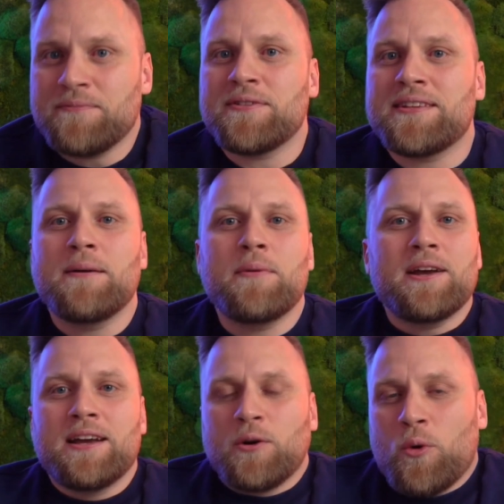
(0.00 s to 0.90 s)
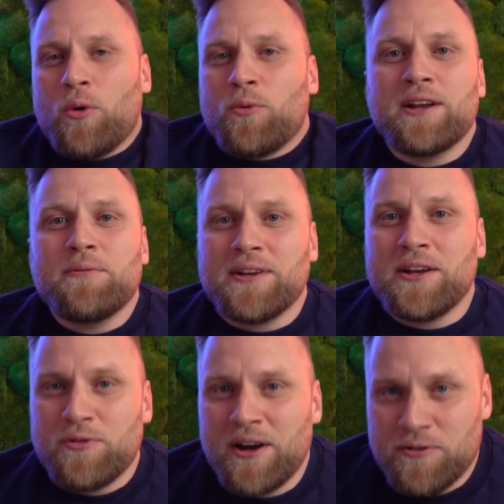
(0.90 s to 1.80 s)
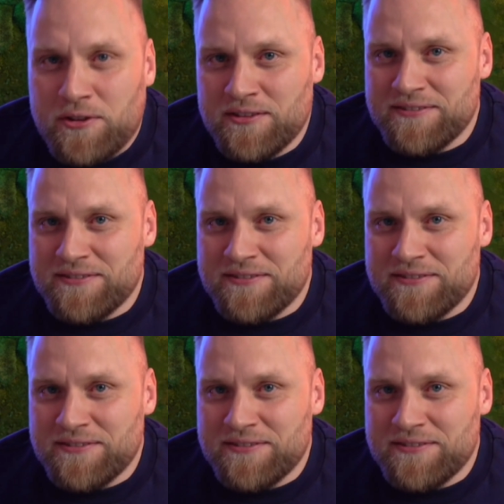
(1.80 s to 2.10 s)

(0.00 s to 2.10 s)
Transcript: seemingly always been around.